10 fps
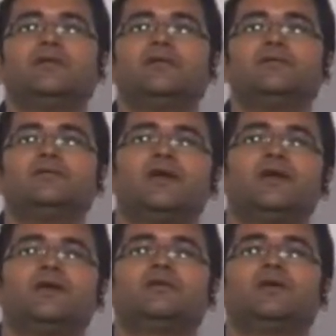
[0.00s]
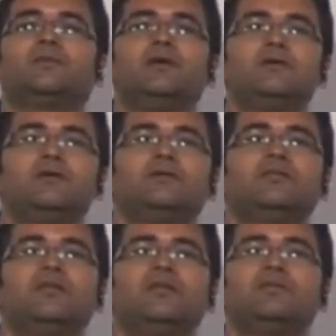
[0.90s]
Sir, is this correct statement?
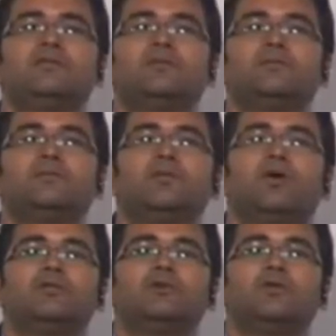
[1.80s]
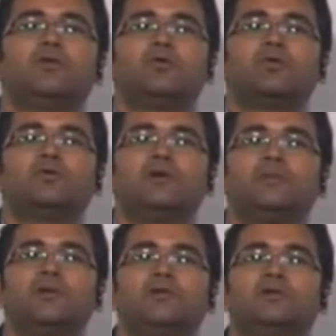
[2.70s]
The same system may be causal or non-causal,
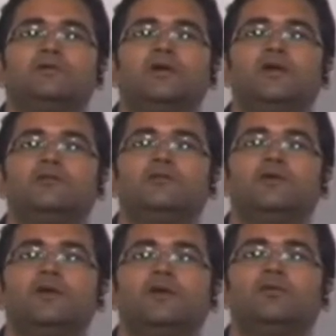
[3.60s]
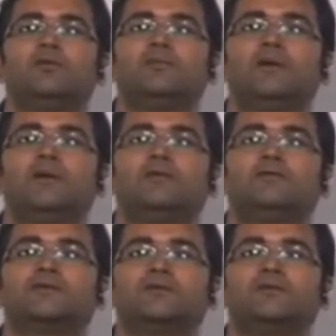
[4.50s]
depends on the value of the variable or dependent
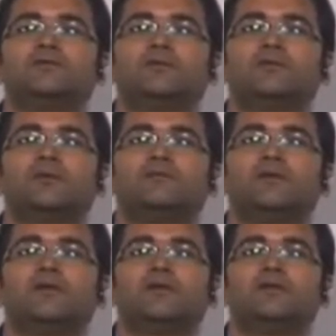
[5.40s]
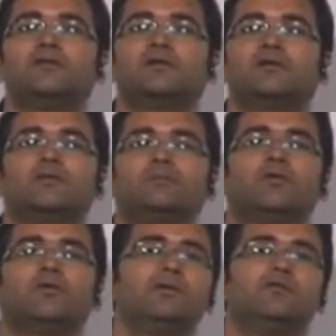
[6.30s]
function of the system, whether it's
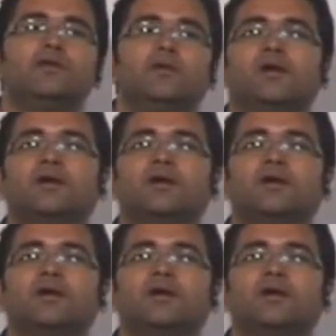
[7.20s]
positive or